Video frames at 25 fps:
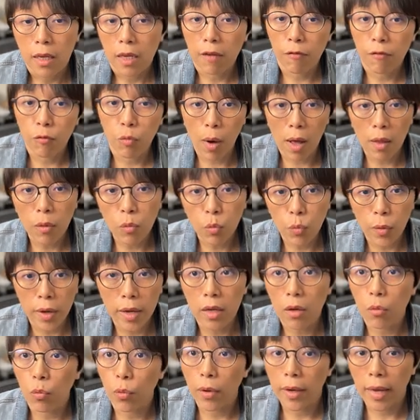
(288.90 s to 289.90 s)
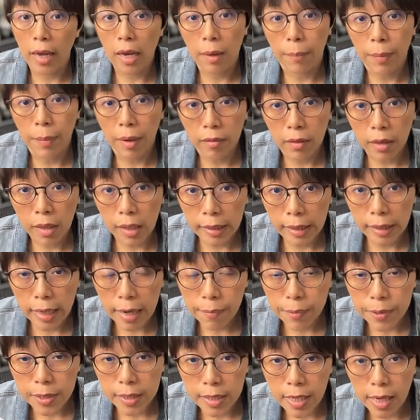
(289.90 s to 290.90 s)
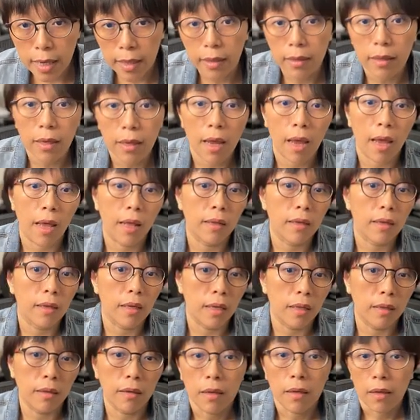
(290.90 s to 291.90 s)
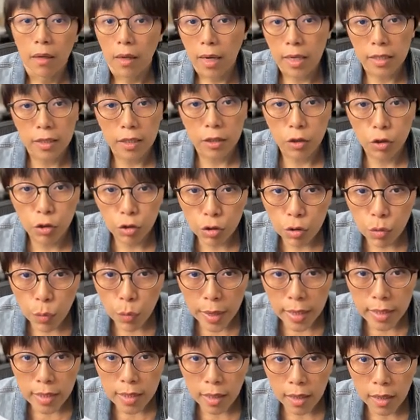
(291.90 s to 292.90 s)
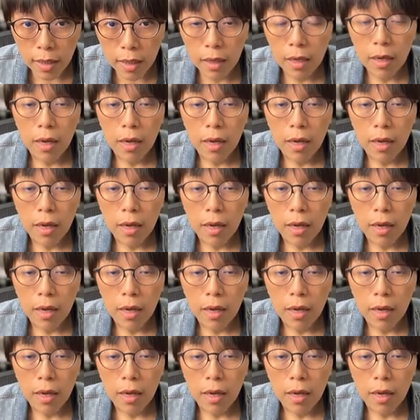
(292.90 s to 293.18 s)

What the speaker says: If 1 week, we gain about 39%, and in, let's say, 2 weeks here,